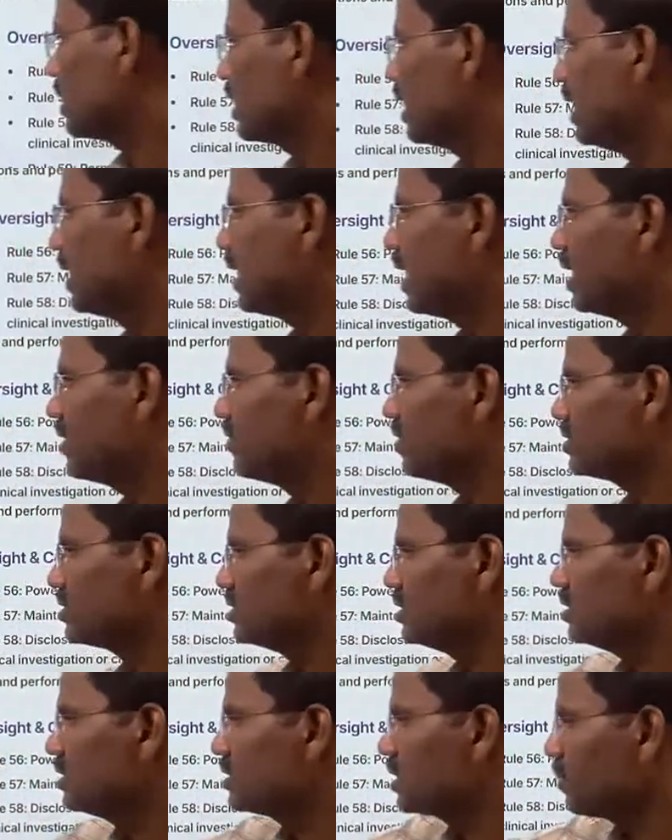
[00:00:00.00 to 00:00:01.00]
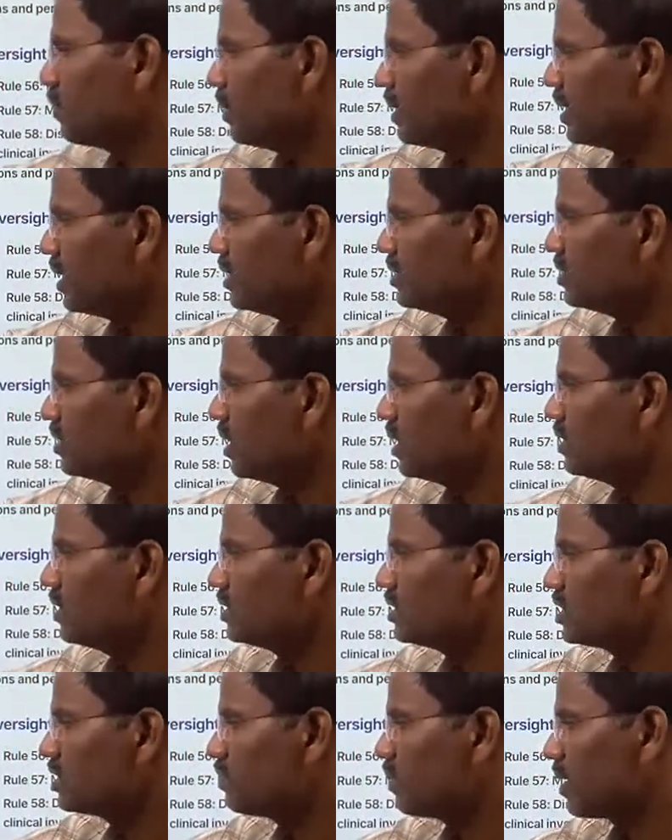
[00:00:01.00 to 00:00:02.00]
clinical investigation. This is application and
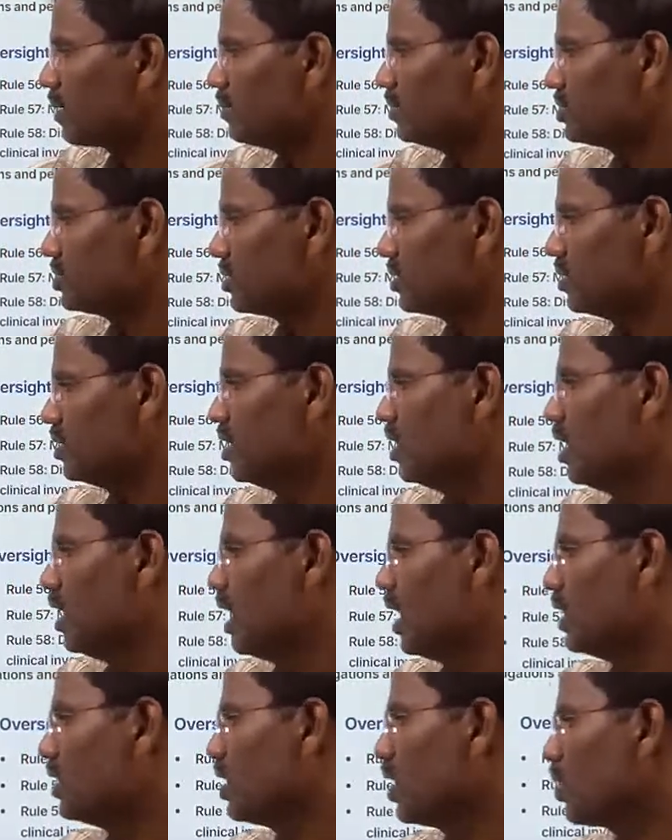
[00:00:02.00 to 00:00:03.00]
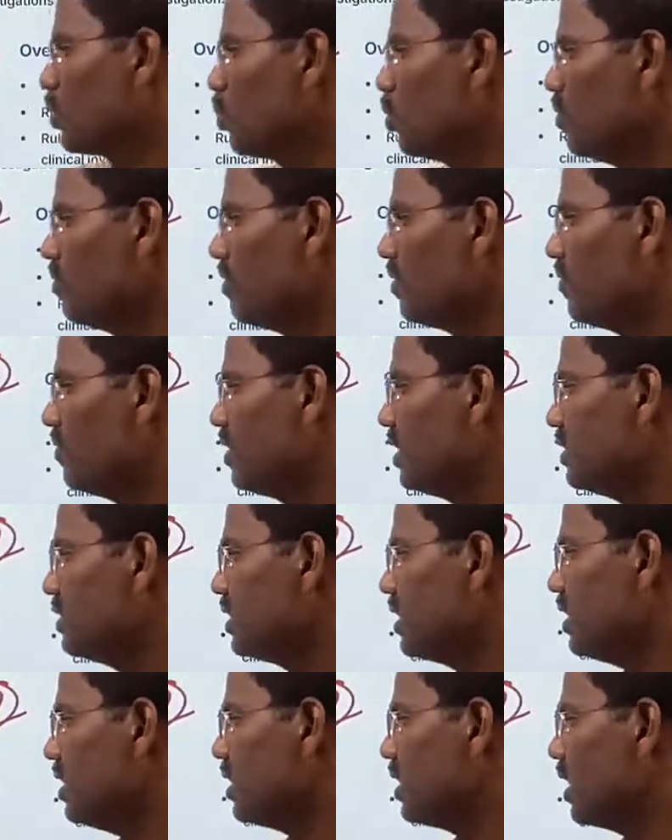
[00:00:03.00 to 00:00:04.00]
this is permission. And then rule
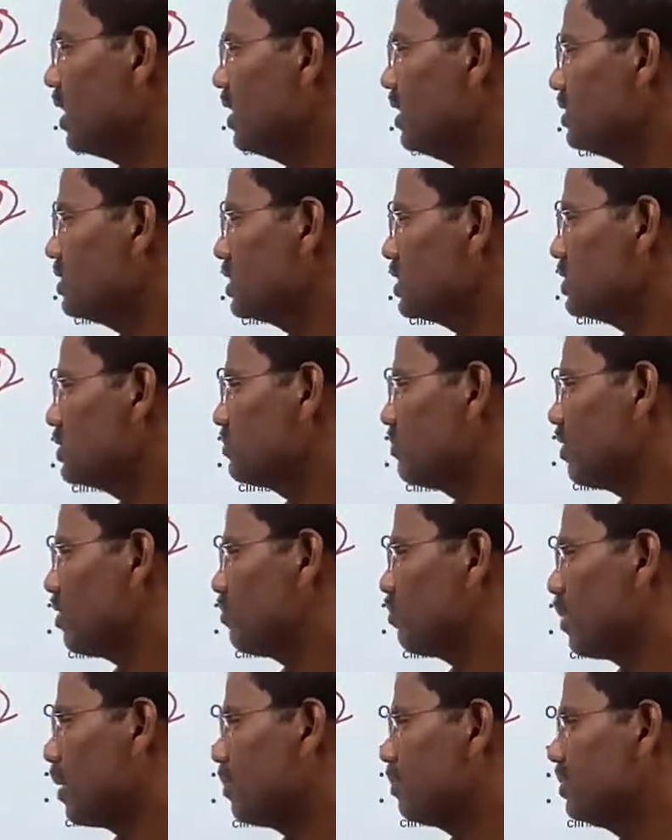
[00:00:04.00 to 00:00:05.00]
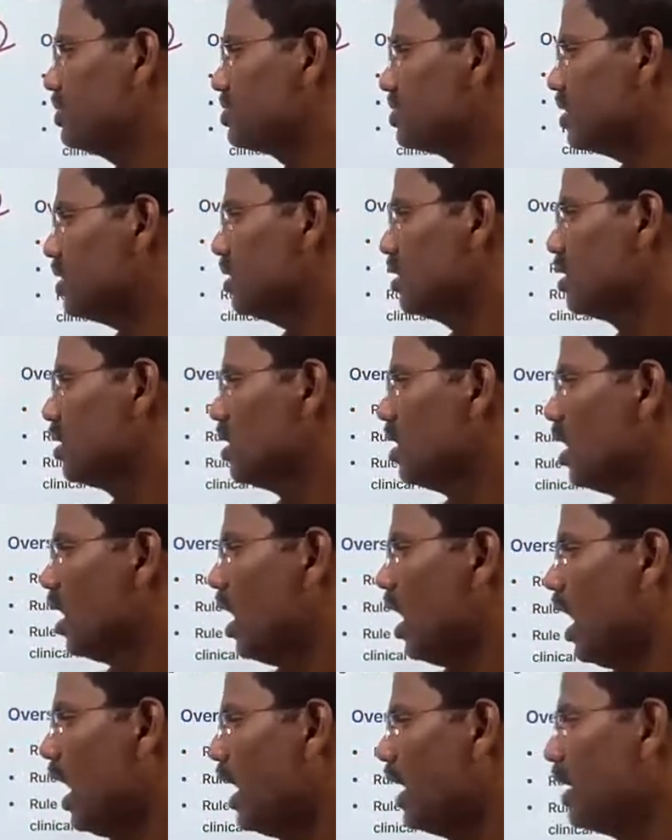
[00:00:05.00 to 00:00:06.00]
53, conditions for permission,
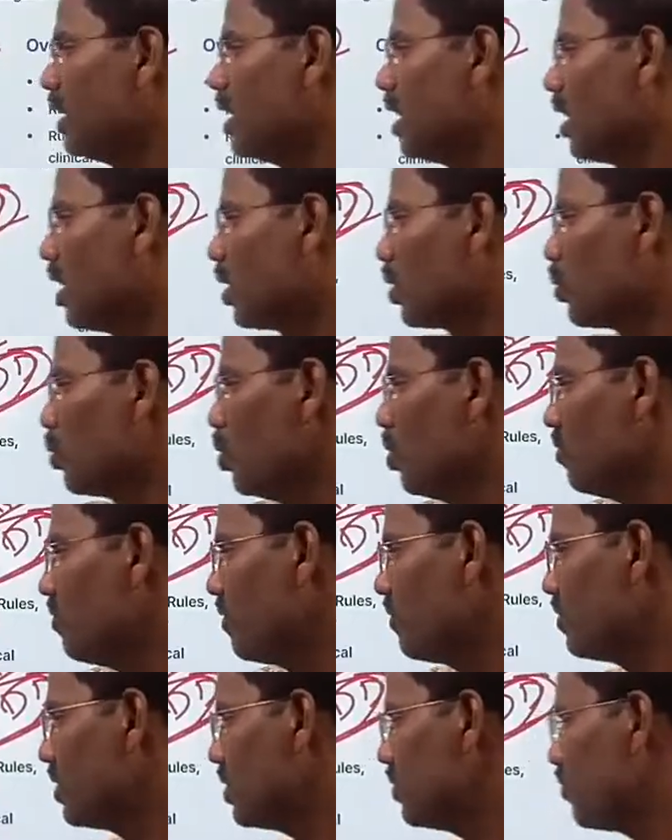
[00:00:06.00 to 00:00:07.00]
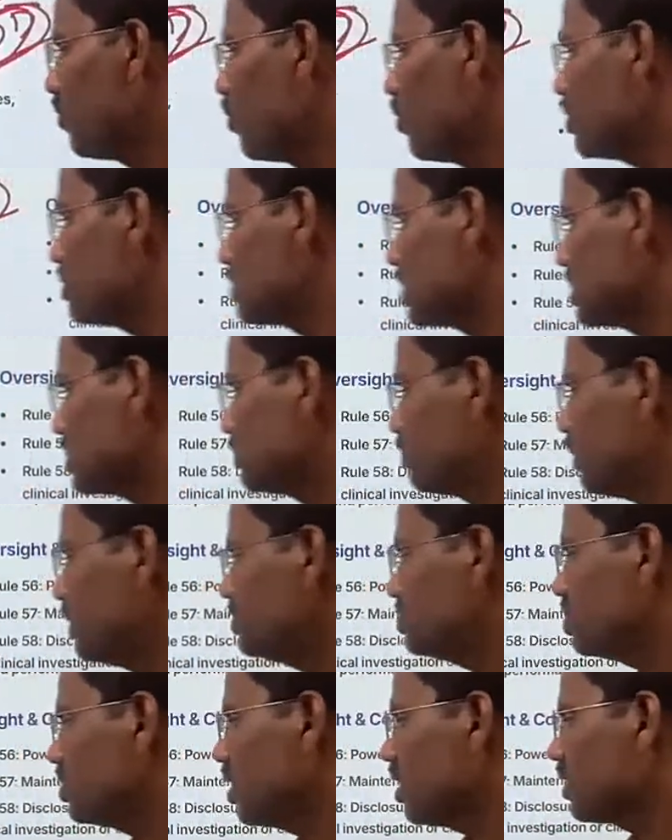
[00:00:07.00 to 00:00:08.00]
and rule 54,
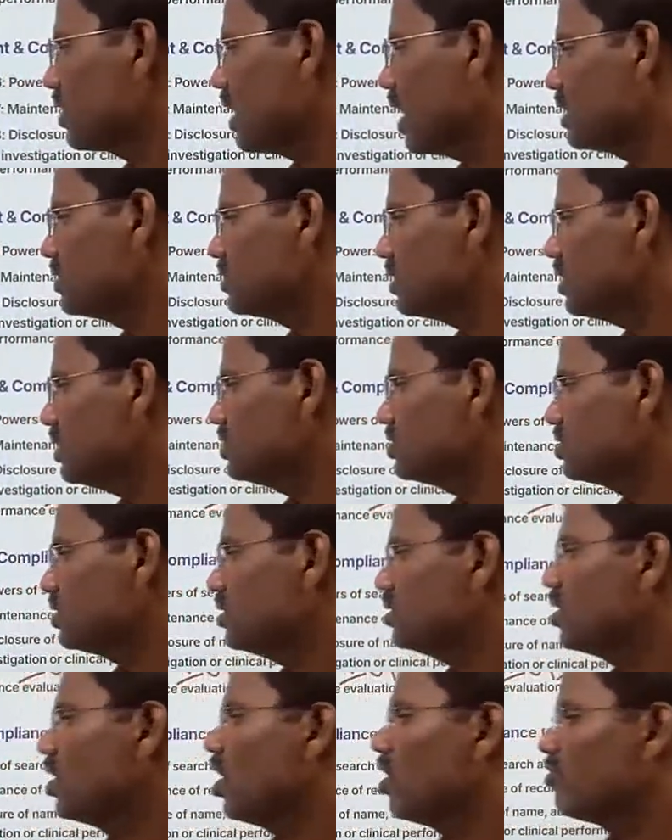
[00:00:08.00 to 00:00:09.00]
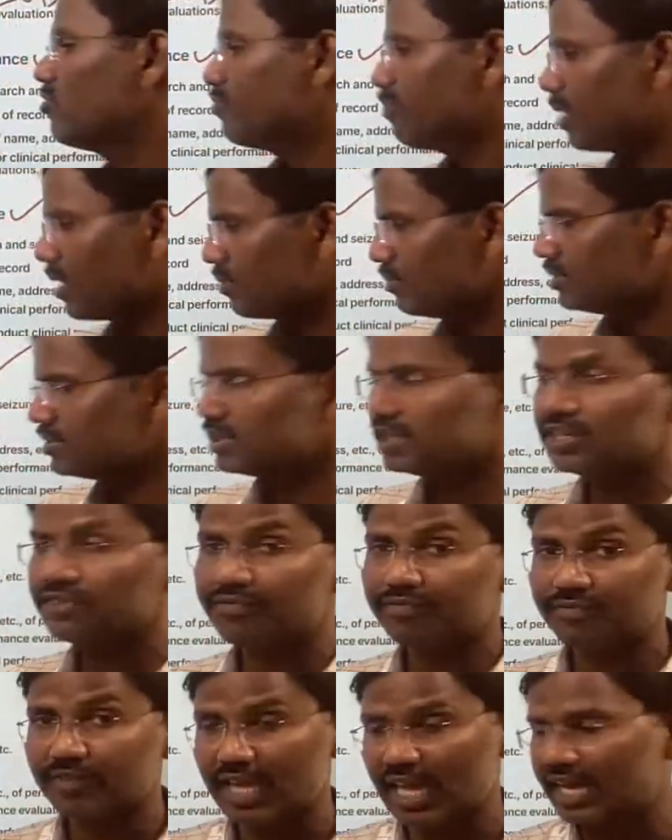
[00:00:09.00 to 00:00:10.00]
suspension or cancellation of permission if
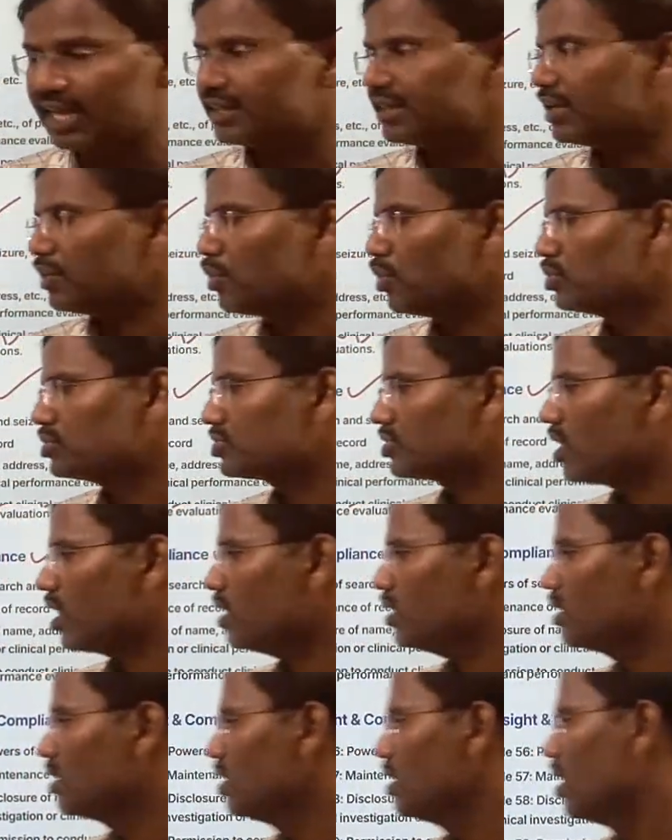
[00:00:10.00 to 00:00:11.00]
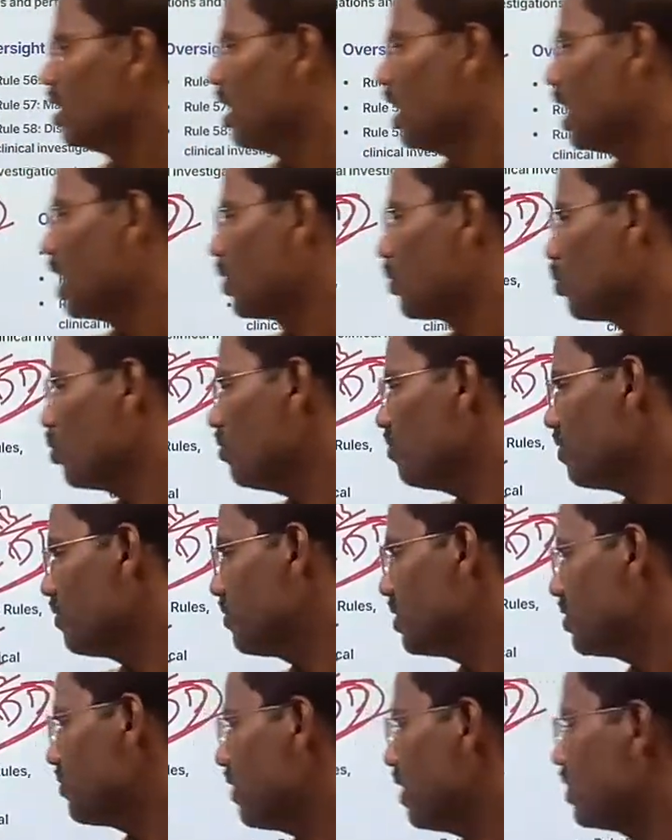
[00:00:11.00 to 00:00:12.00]
anything goes wrong. And rule
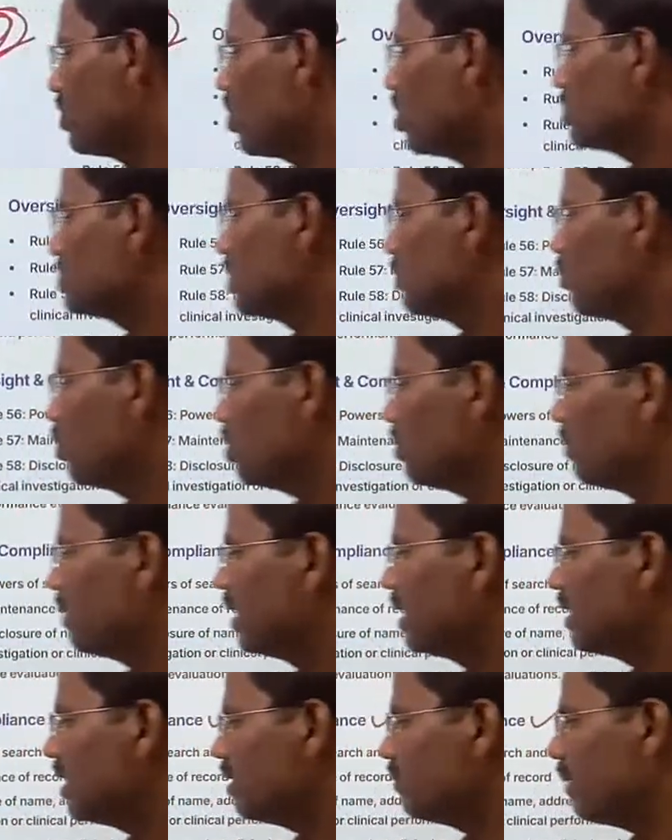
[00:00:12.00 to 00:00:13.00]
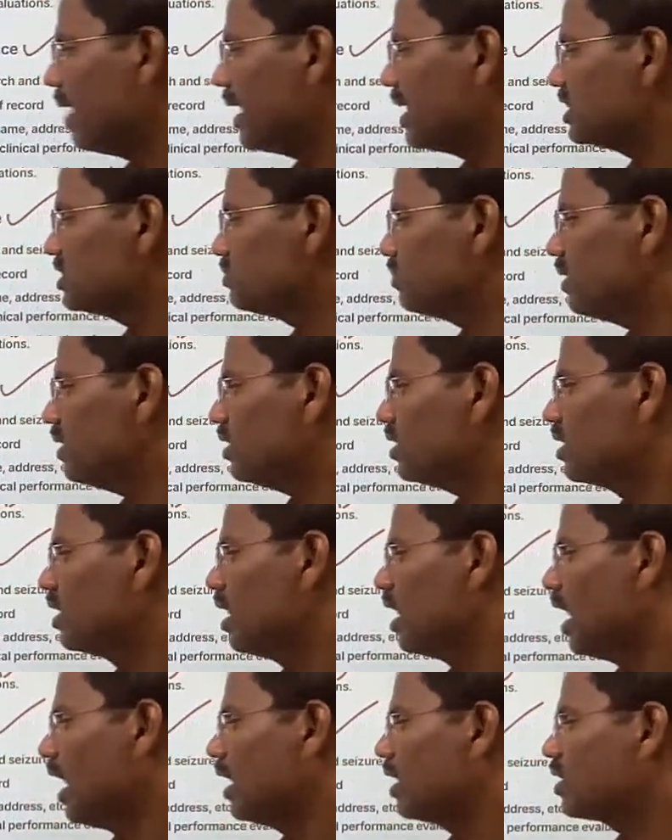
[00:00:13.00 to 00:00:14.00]
55 talks about medical
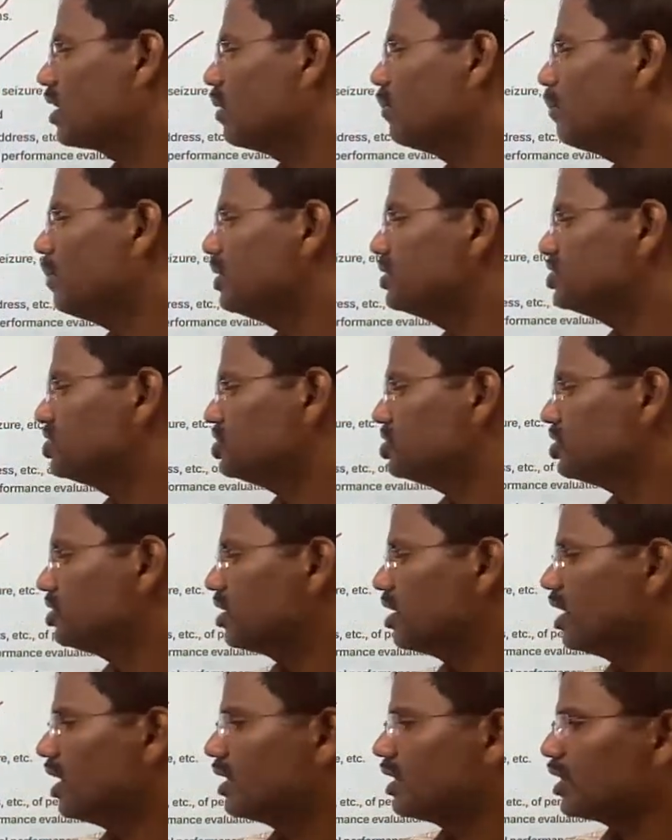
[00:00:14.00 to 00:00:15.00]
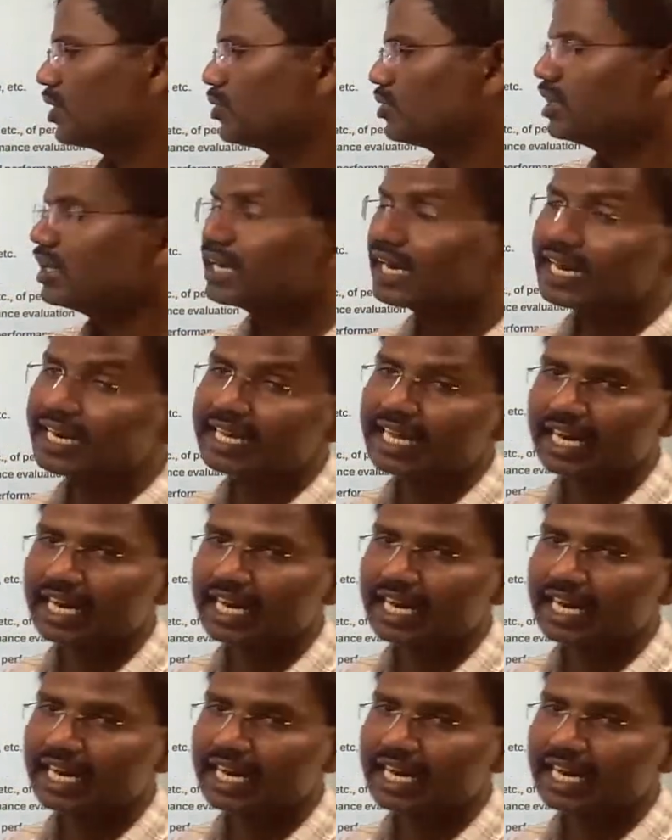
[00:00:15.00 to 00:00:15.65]
management and compensation related to the clinical